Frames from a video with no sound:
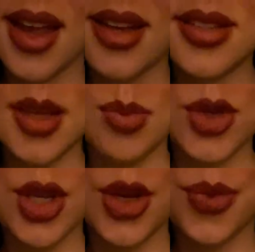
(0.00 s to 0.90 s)
it's up
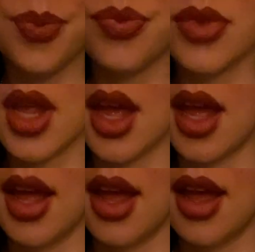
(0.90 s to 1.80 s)
to you.
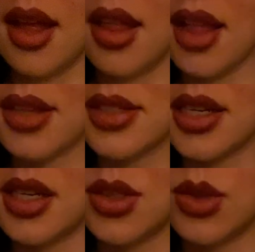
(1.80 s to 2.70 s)
That said,
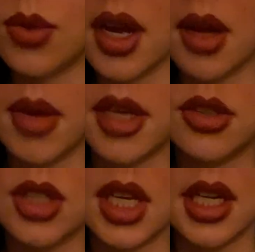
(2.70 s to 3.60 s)
I do recommend
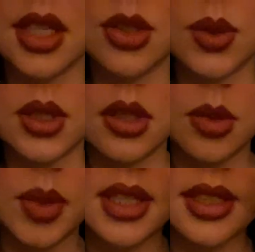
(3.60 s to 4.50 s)
looking into it a little
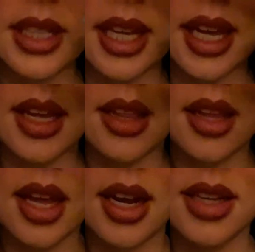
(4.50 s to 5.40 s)
bit to get
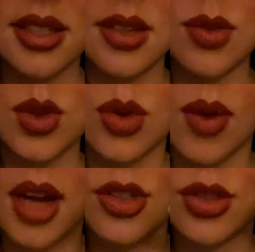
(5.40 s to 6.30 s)
an idea of the
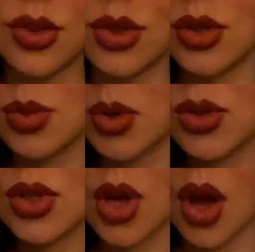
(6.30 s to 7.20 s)
directions you're
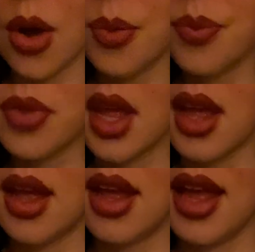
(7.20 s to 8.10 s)
supposed to go,
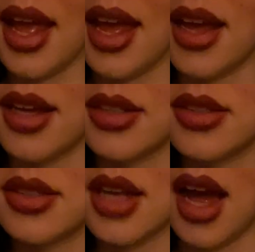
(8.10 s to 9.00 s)

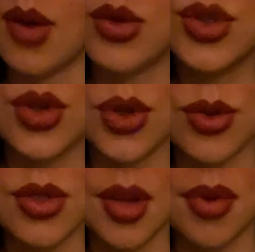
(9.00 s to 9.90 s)
and I will show you some